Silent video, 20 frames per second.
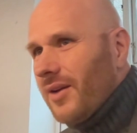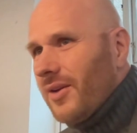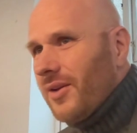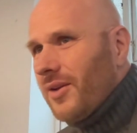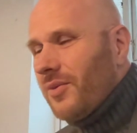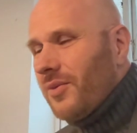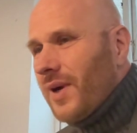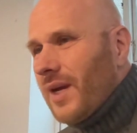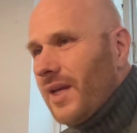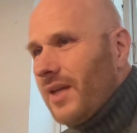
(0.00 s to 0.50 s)

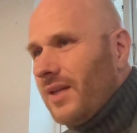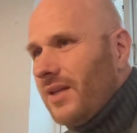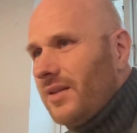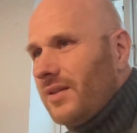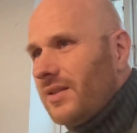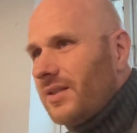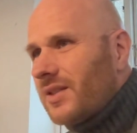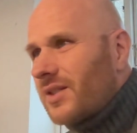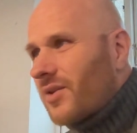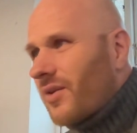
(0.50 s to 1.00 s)
the way he
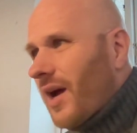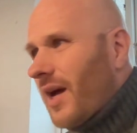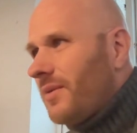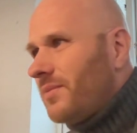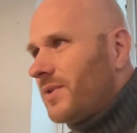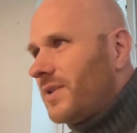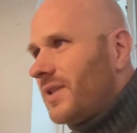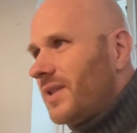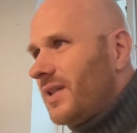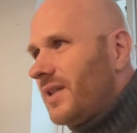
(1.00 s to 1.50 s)

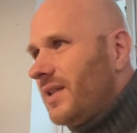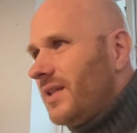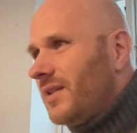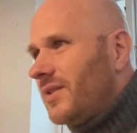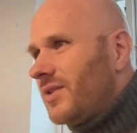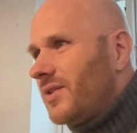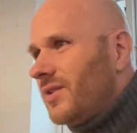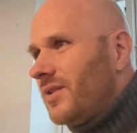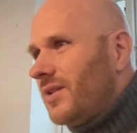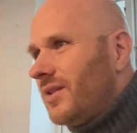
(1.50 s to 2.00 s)
describes it
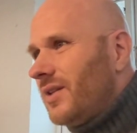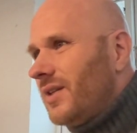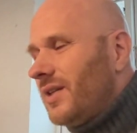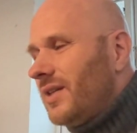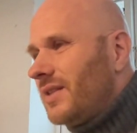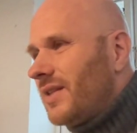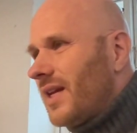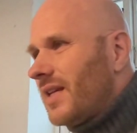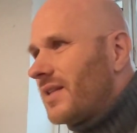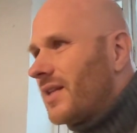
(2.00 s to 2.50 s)
is,
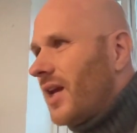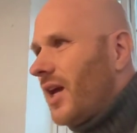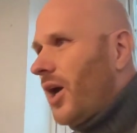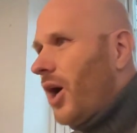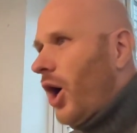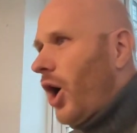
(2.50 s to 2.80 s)
he says,